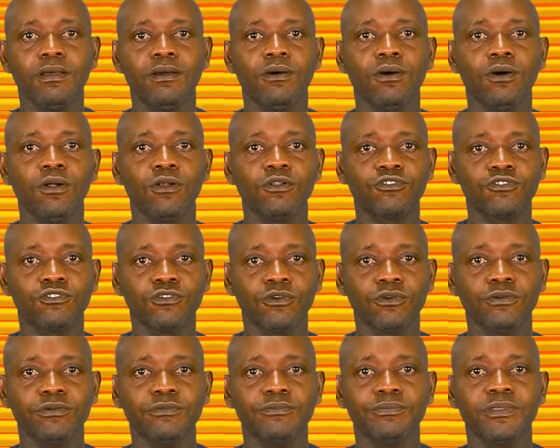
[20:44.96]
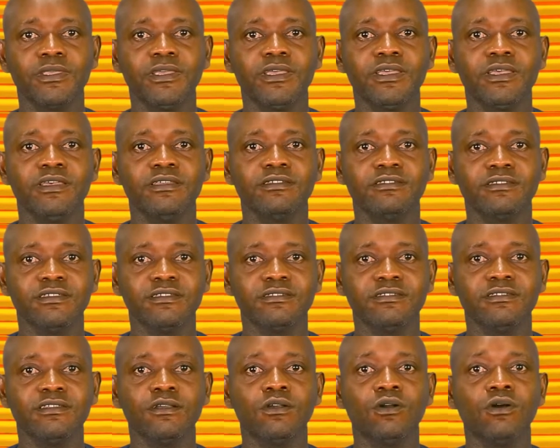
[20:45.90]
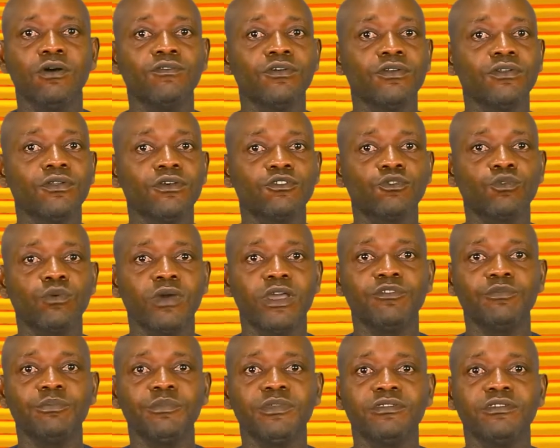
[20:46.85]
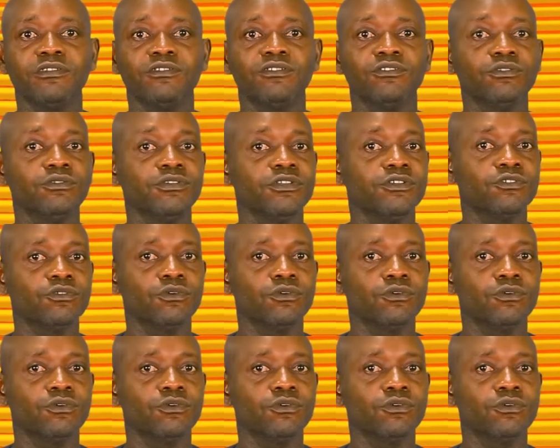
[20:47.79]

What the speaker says: Also, since the governor's wife, Mrs. Eunice